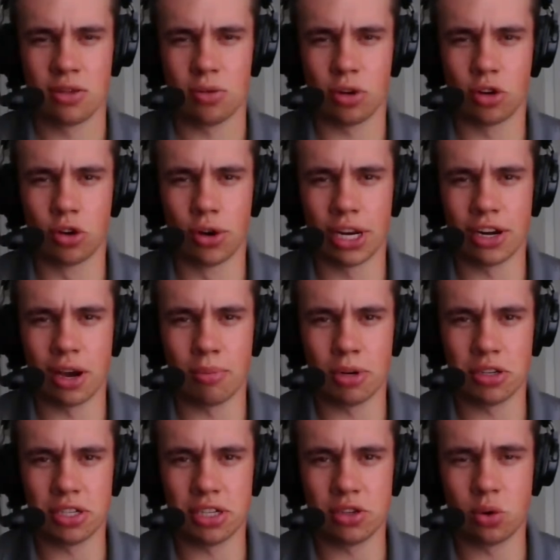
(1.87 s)
The recruiting
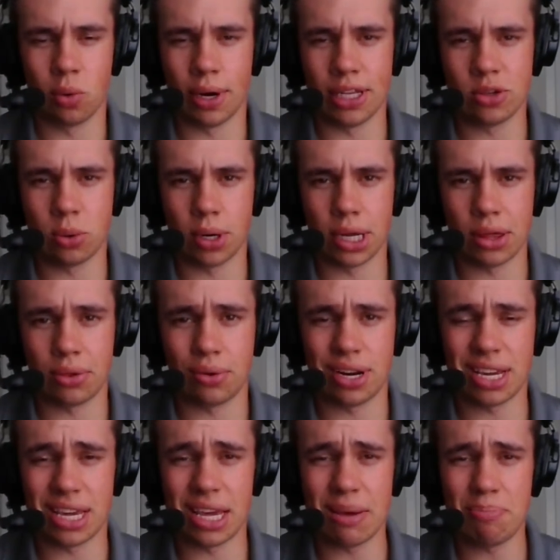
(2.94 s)
numbers in
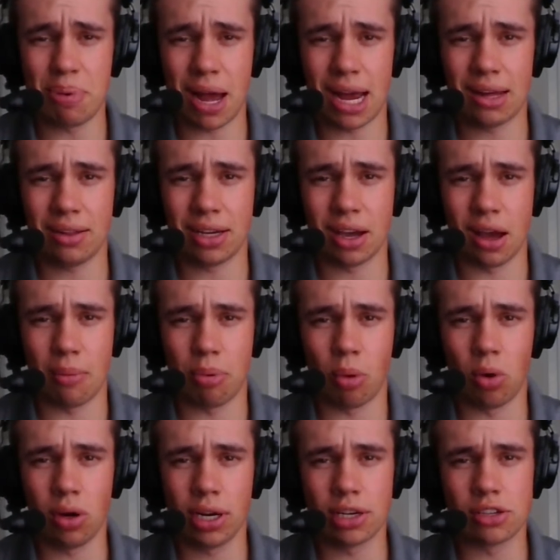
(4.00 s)
2023 keep piling up.
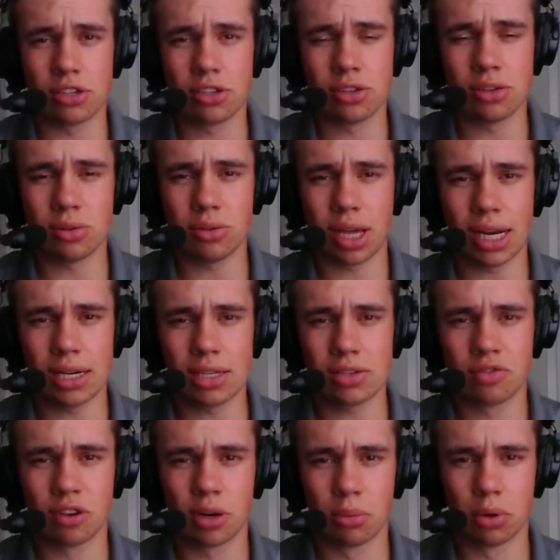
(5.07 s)
Oregon's two latest
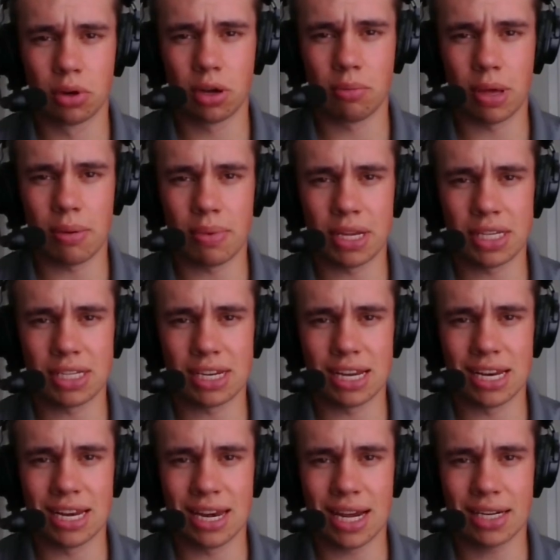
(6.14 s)
verbal commitments
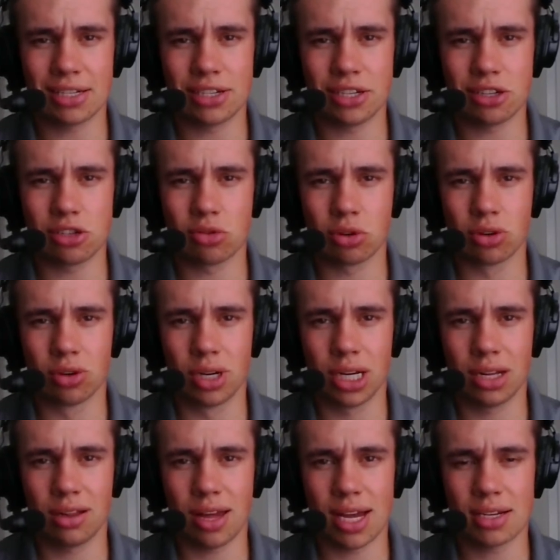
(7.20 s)
in next year's
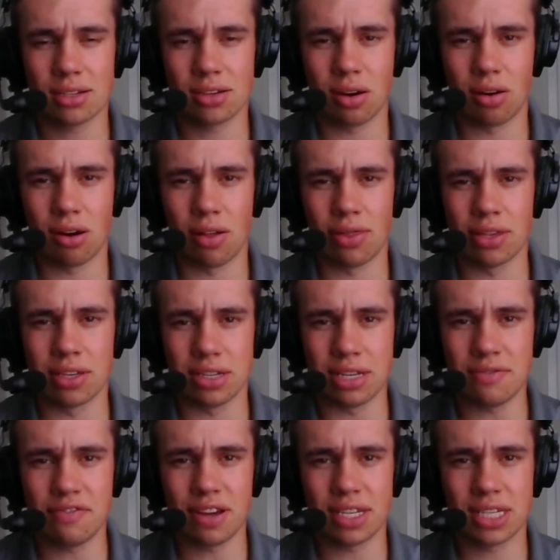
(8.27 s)
recruiting class are on the
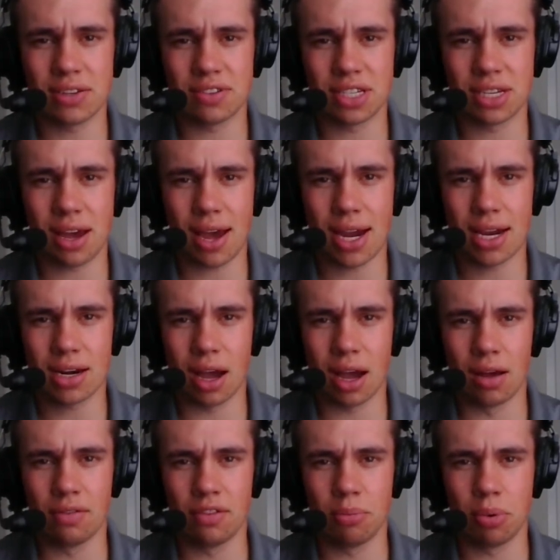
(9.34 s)
defensive side
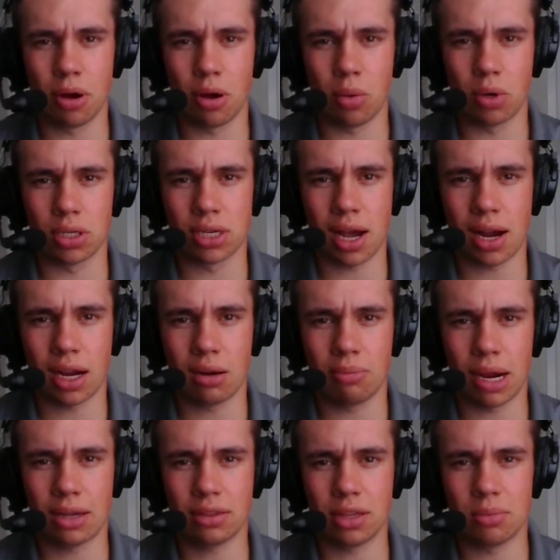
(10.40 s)
of the ball. We're talking
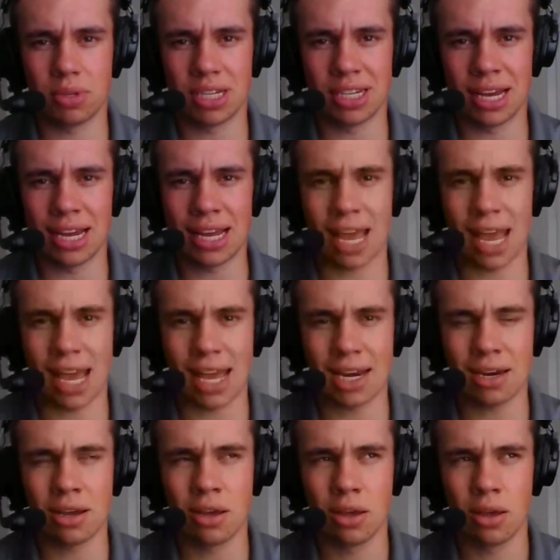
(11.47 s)
about them today.
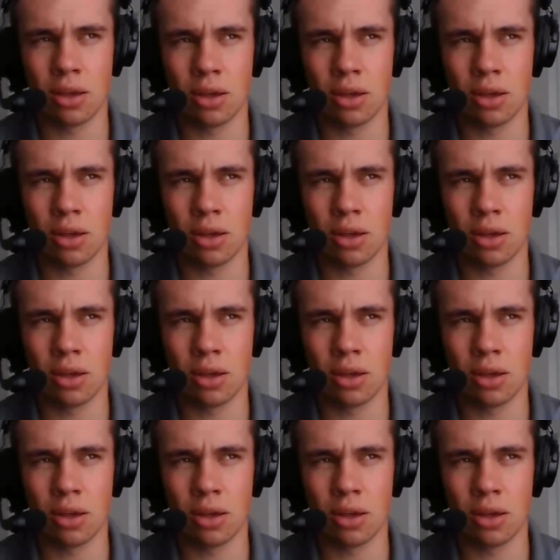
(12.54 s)
And